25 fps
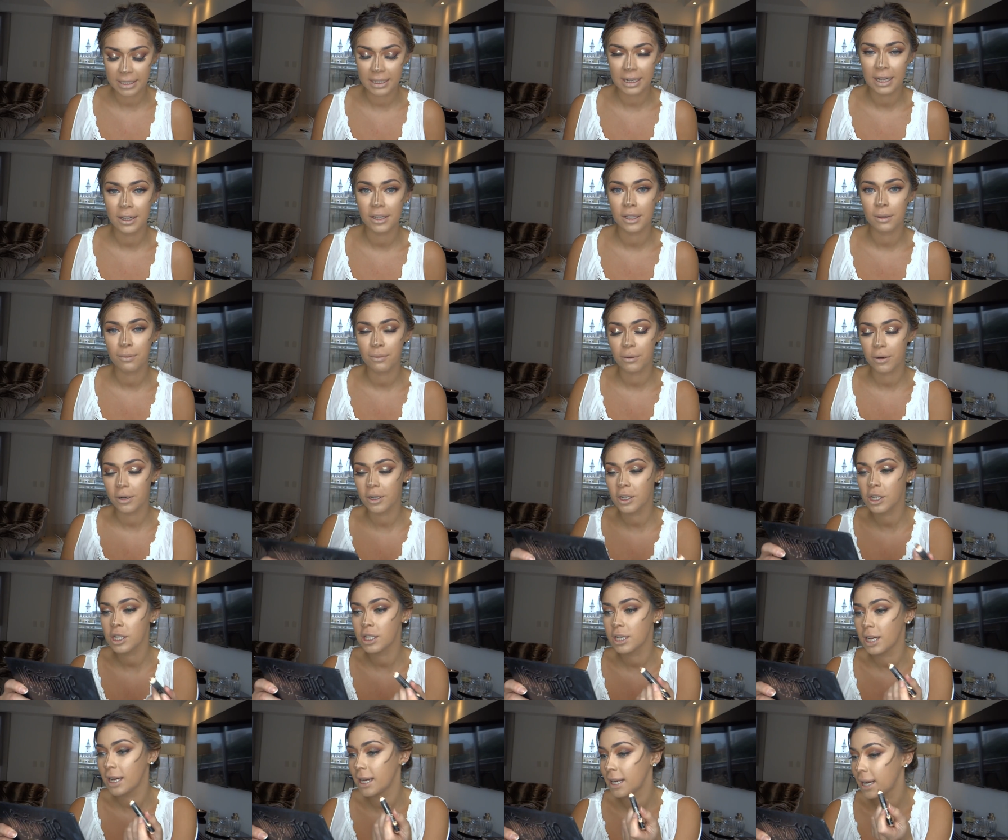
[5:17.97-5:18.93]
Now the bronze
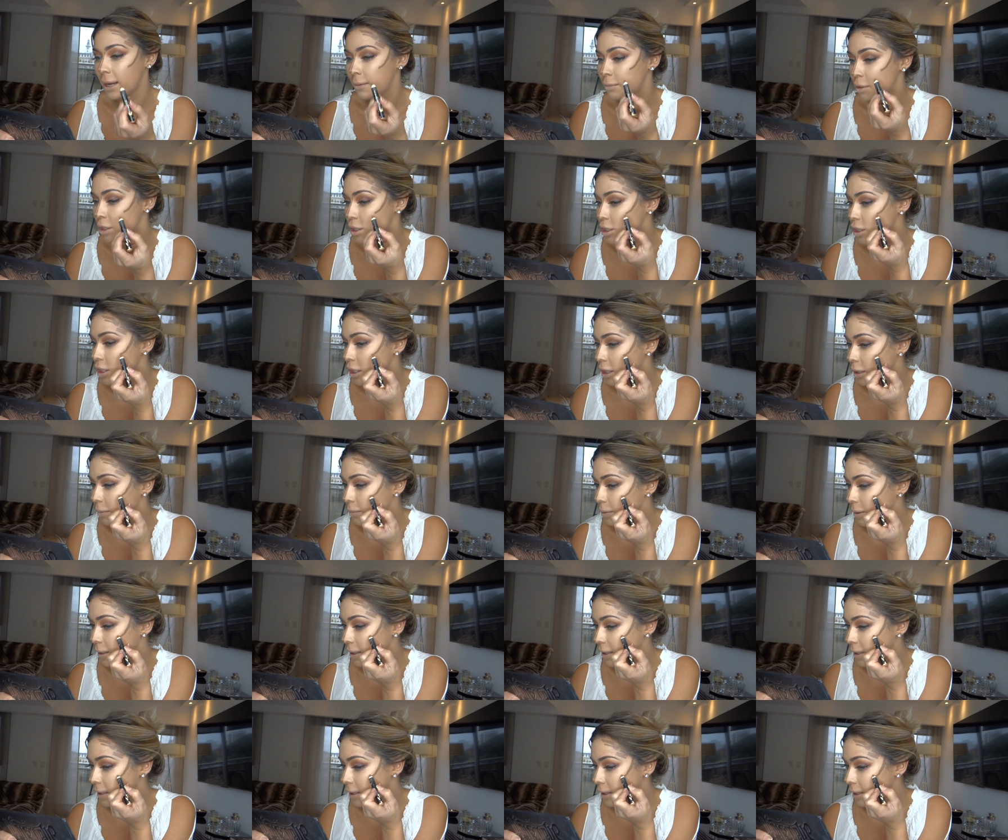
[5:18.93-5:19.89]
shade, I'm just gonna
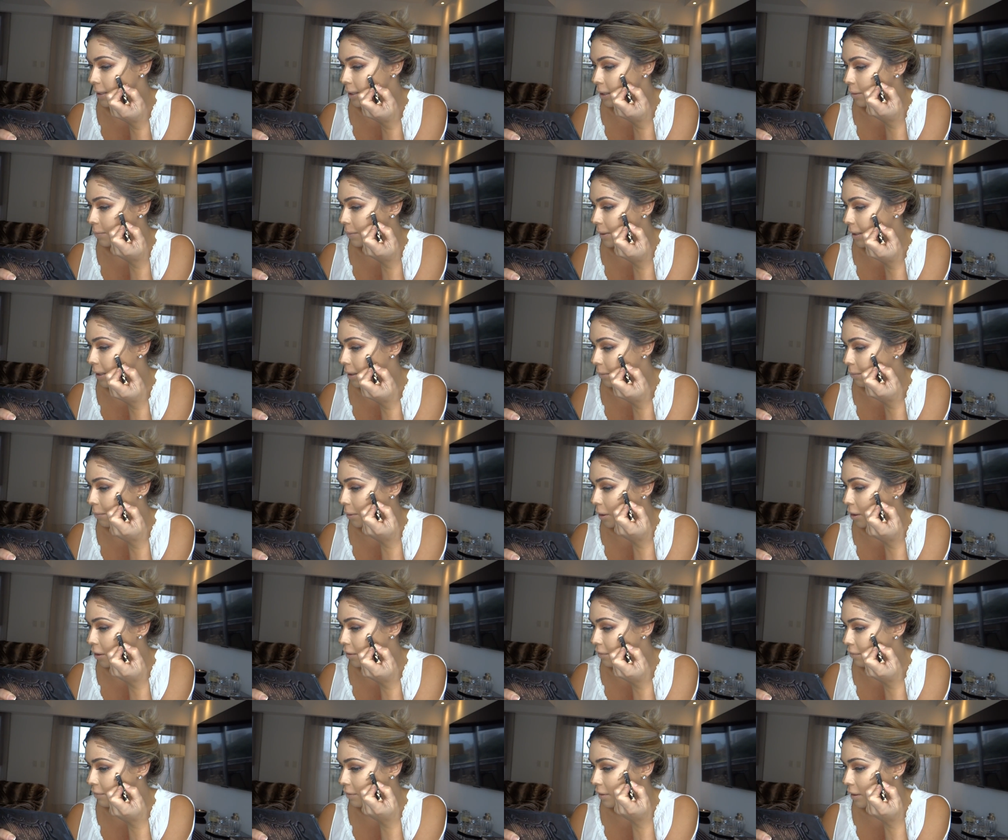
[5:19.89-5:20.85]
put a little bit
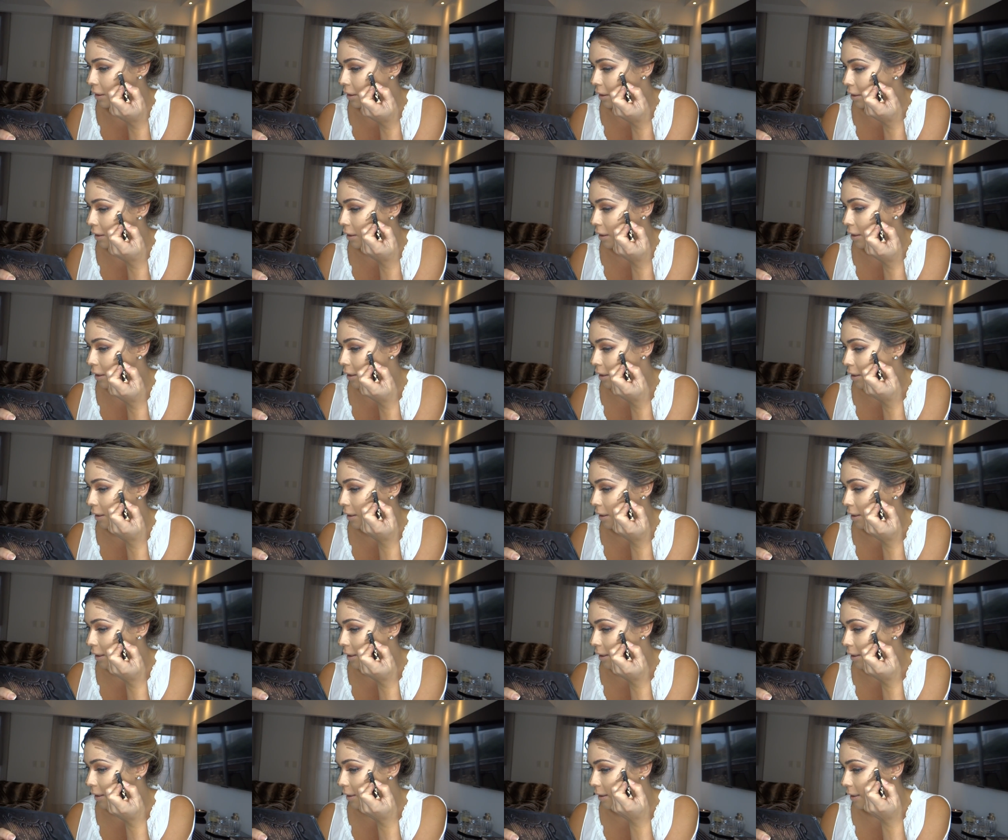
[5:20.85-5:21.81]
above
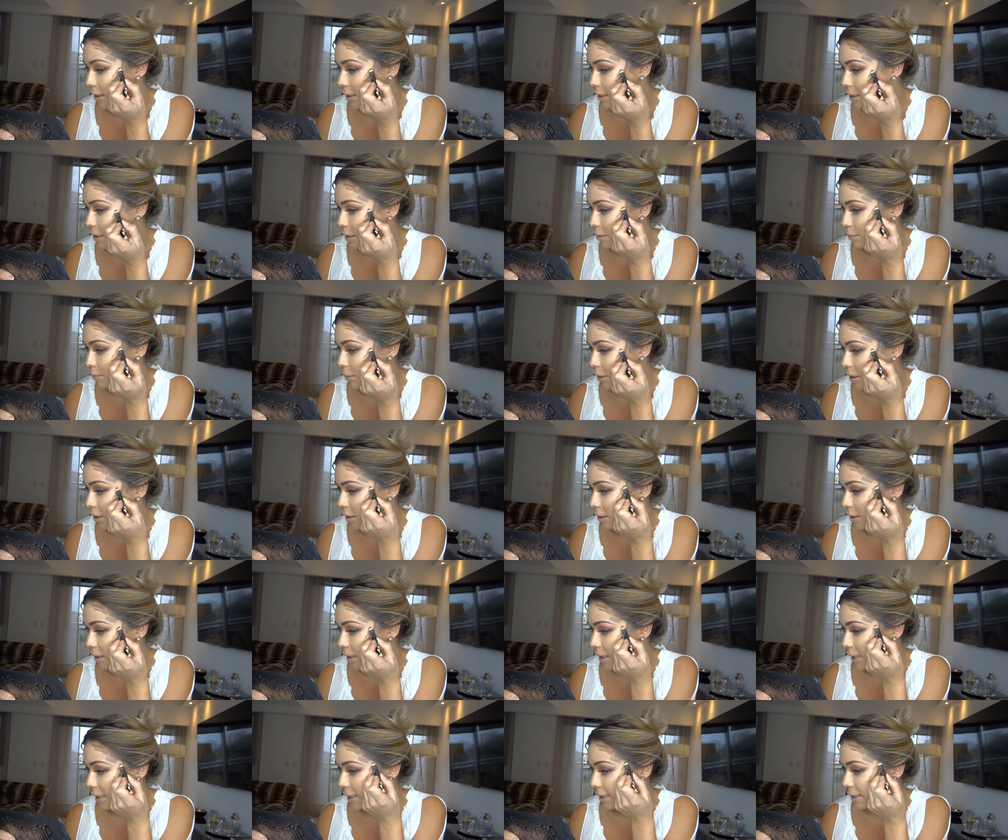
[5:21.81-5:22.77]
these small
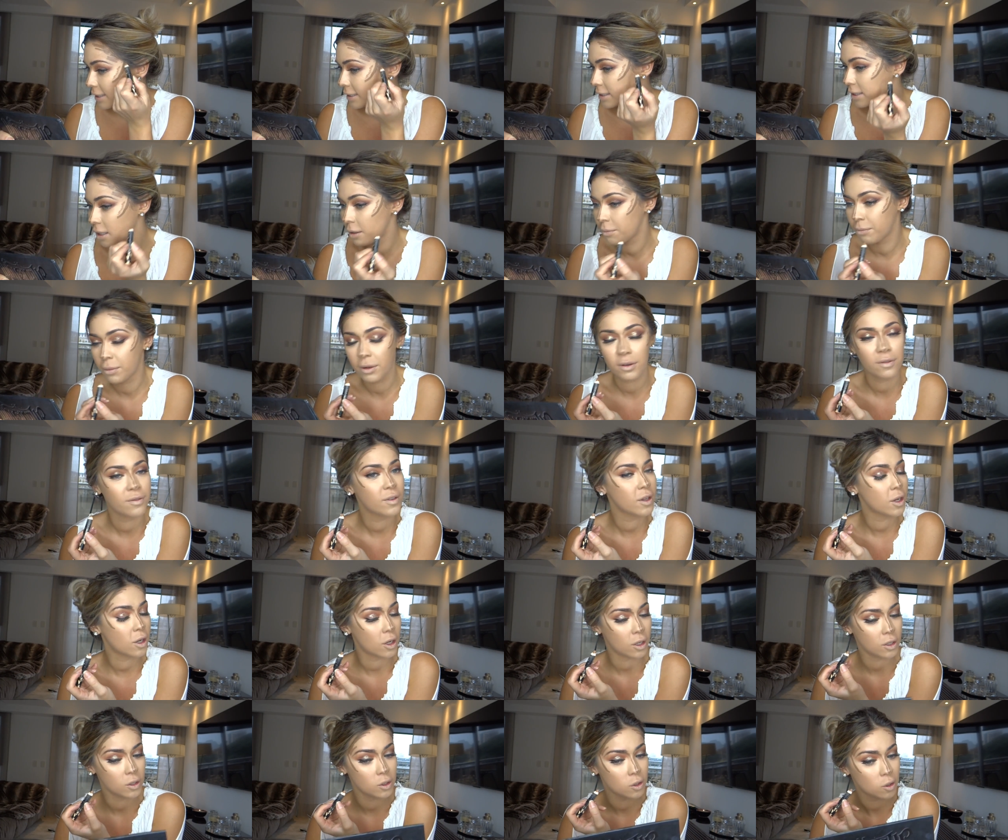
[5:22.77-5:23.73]
lines above the
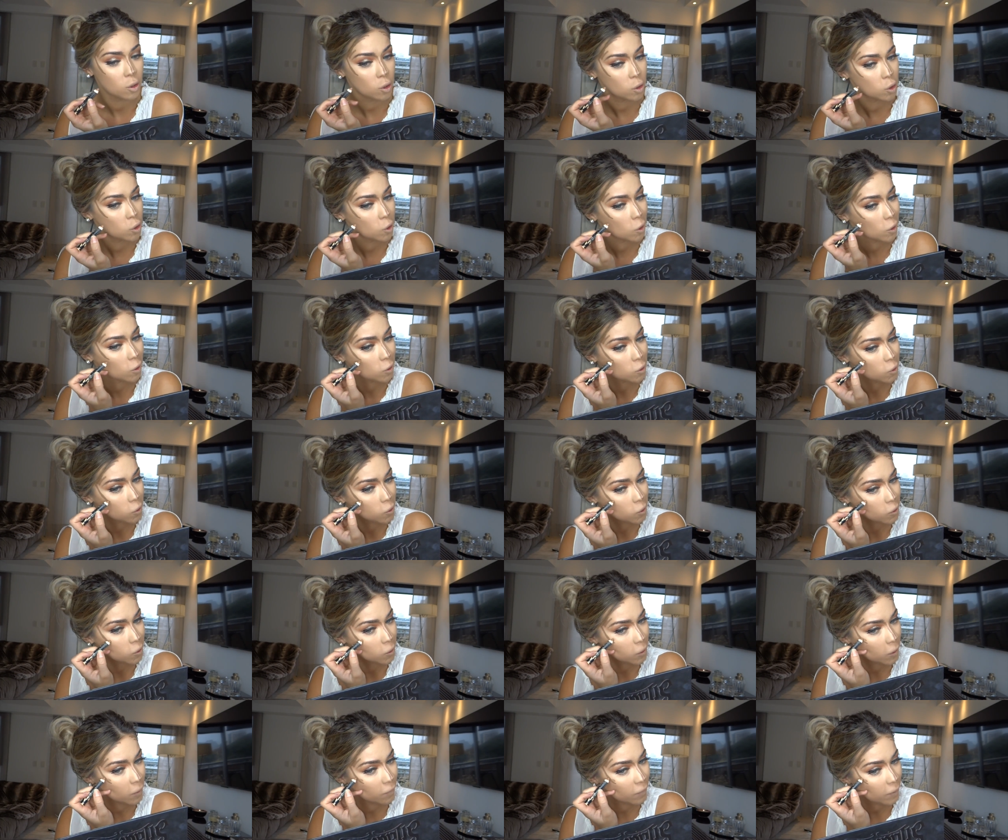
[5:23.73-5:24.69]
contour shade, just
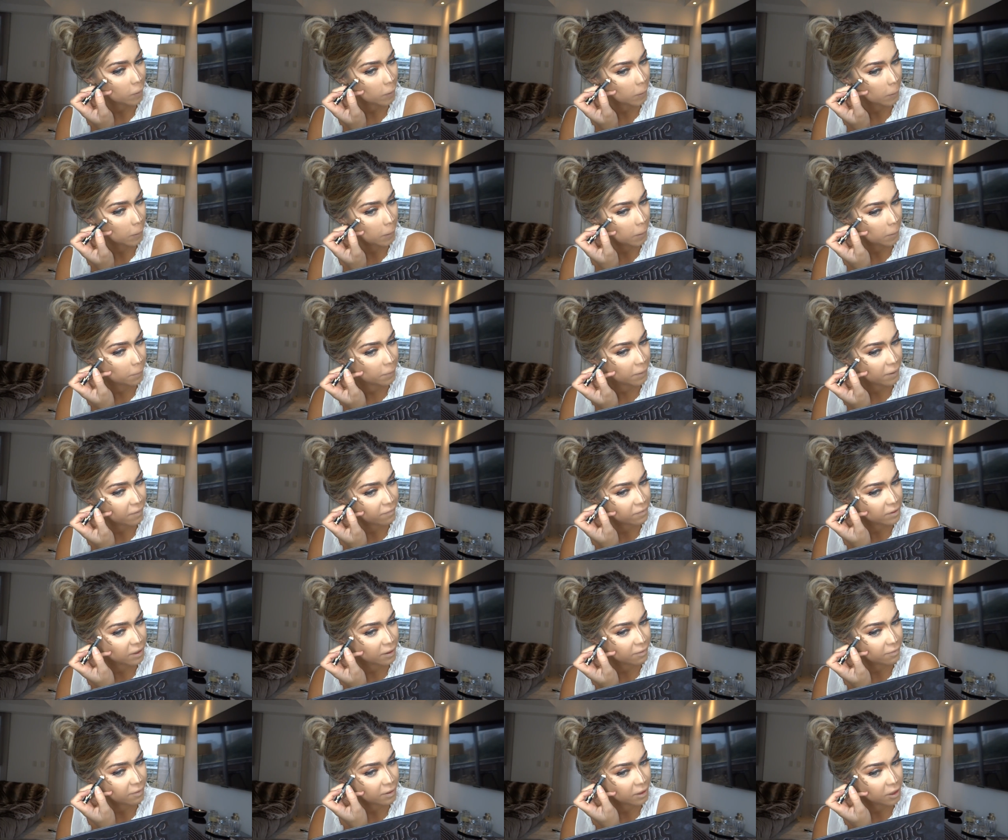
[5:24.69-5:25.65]
to give it a little bit of
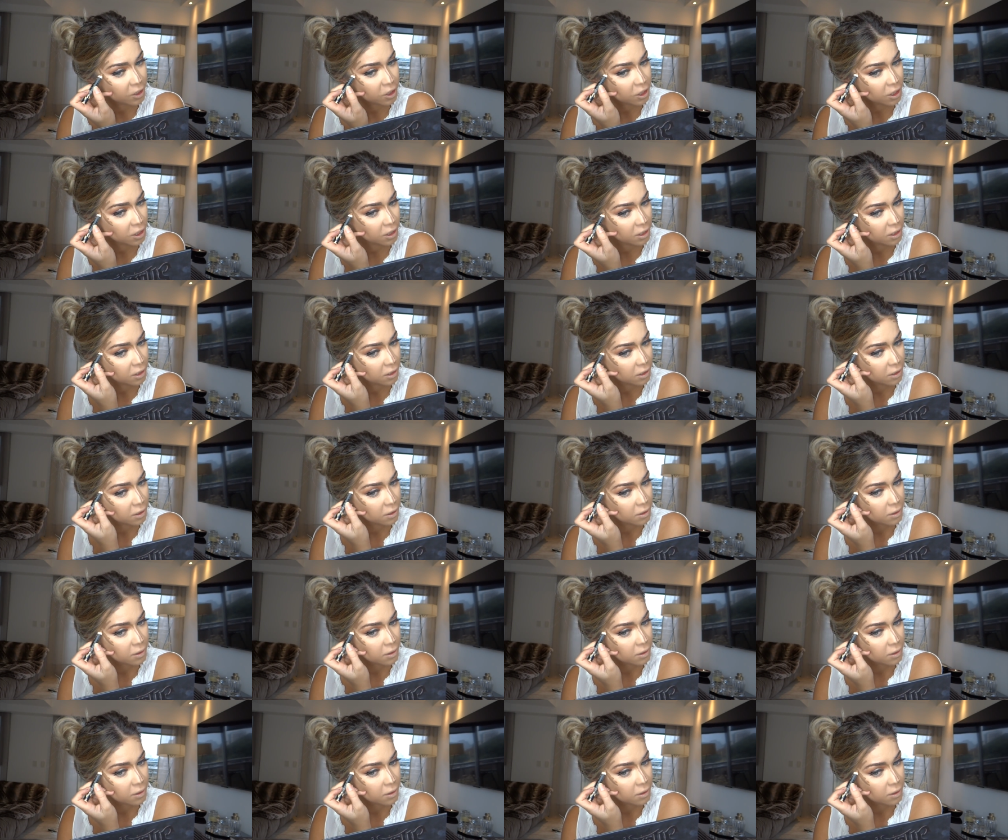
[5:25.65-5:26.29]
definition.